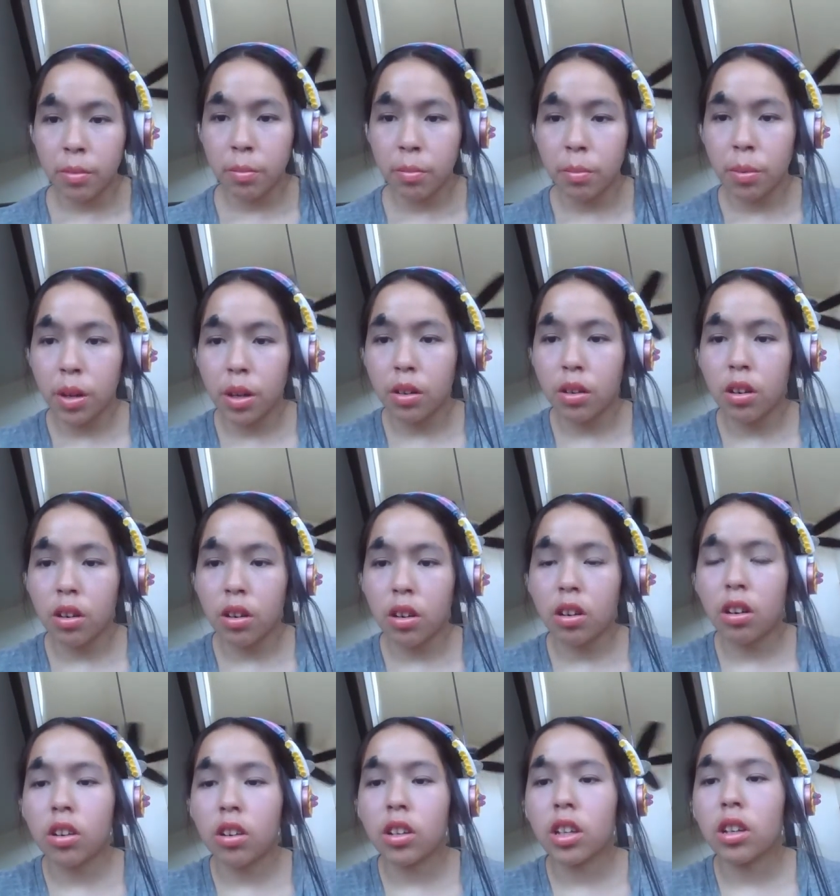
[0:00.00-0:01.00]
but
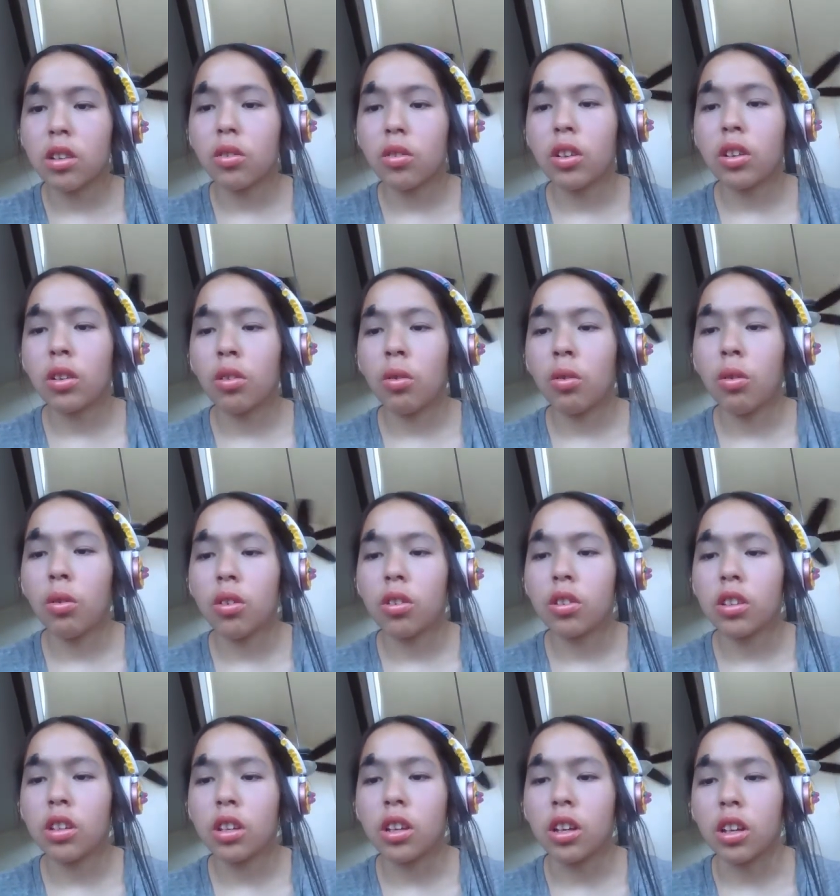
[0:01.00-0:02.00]
argued in
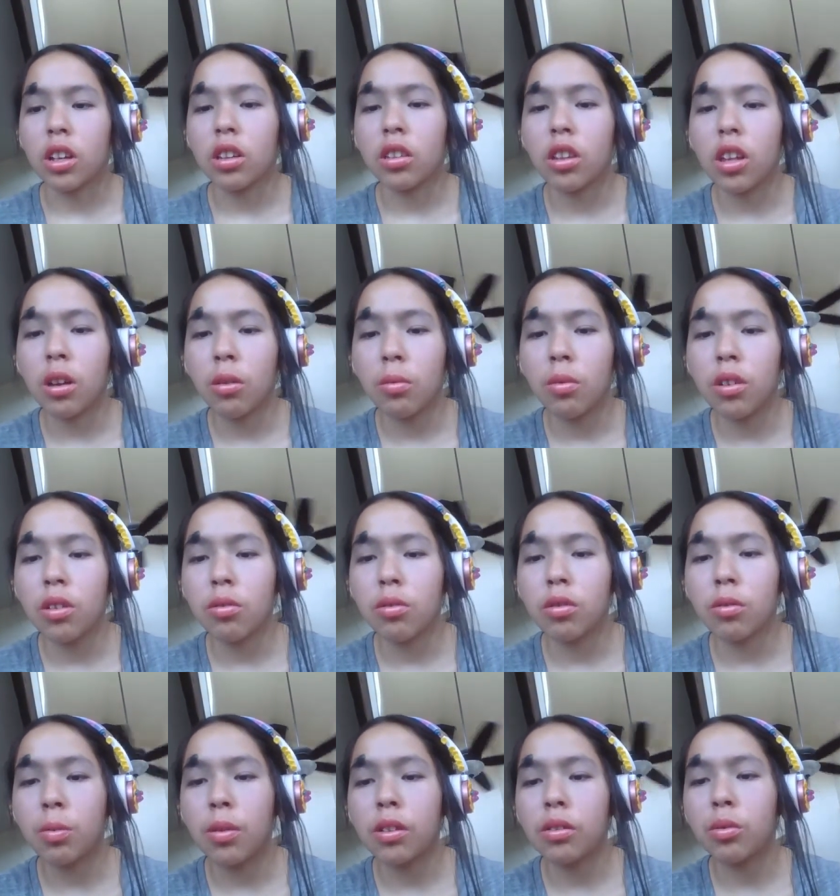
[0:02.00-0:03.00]
court that they weren't
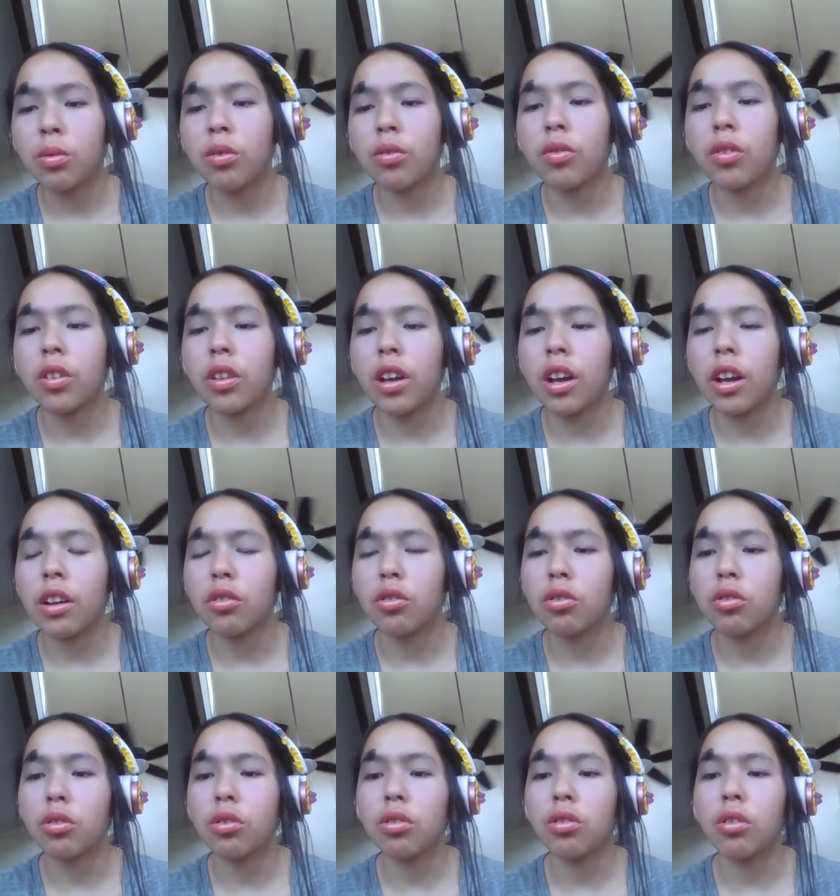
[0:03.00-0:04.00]
responsible for their
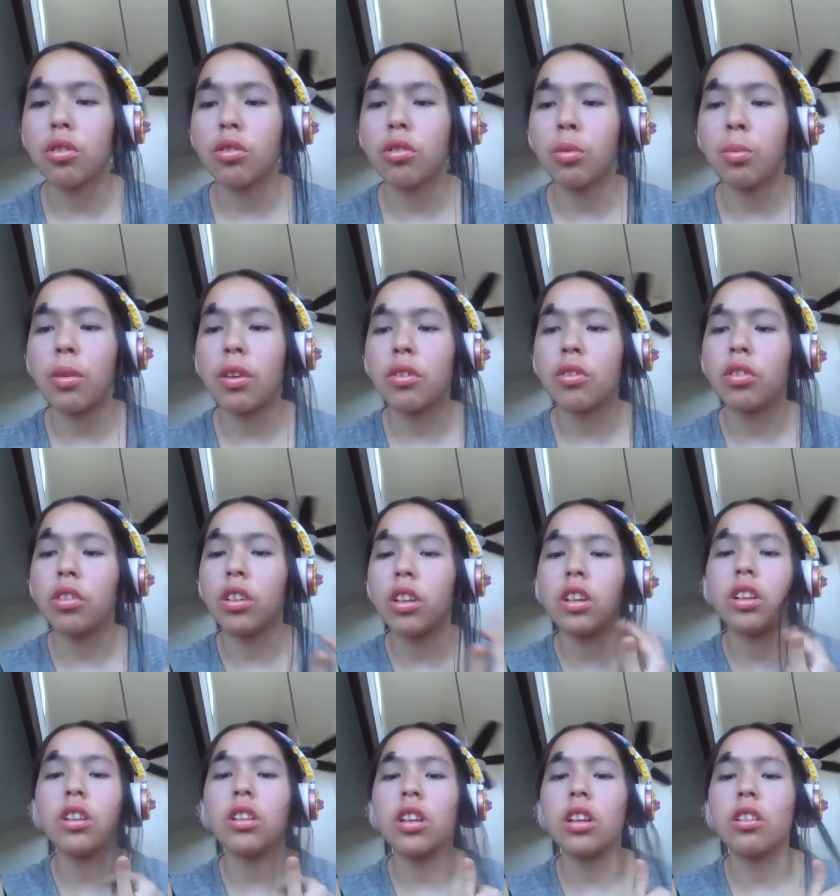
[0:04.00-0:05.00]
actions due to mental
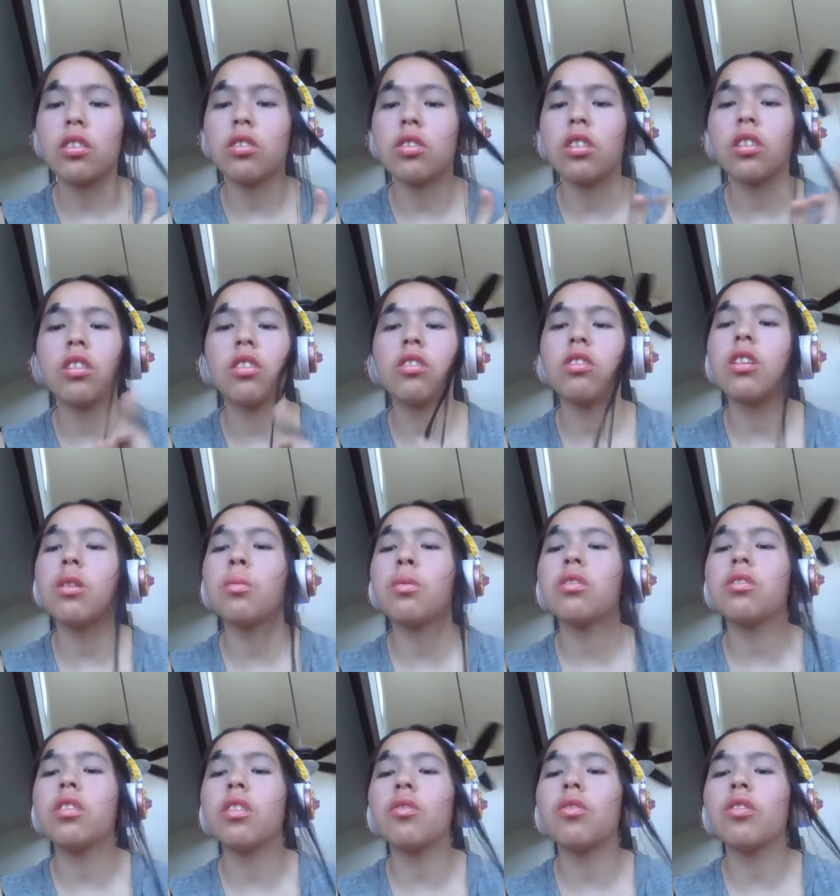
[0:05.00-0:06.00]
illness. On December
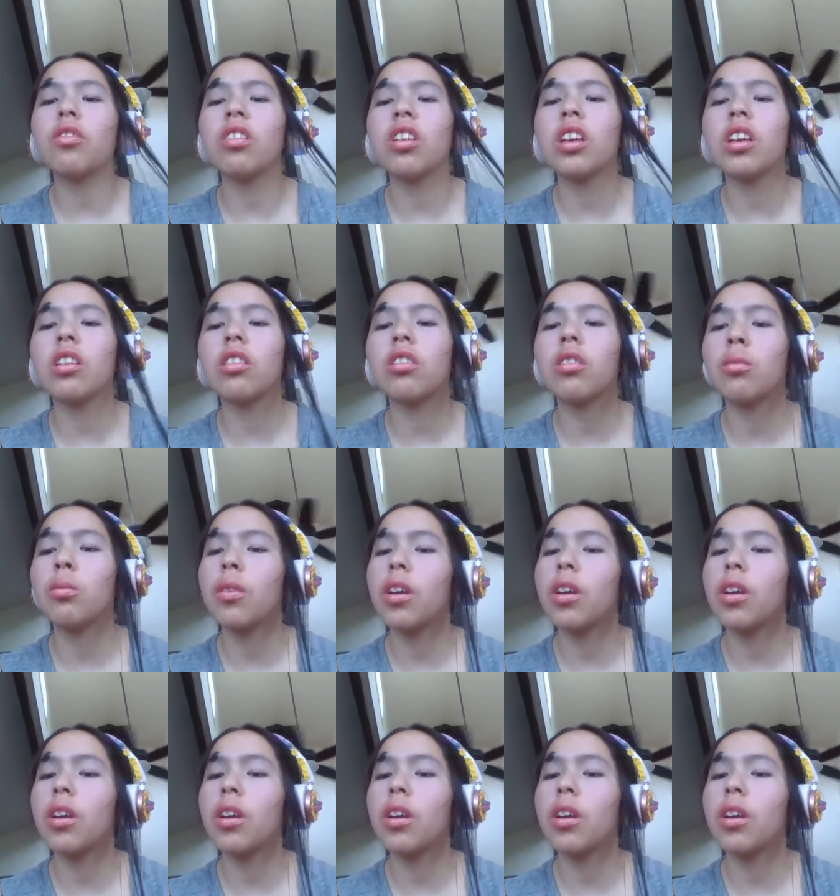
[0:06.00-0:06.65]
17th,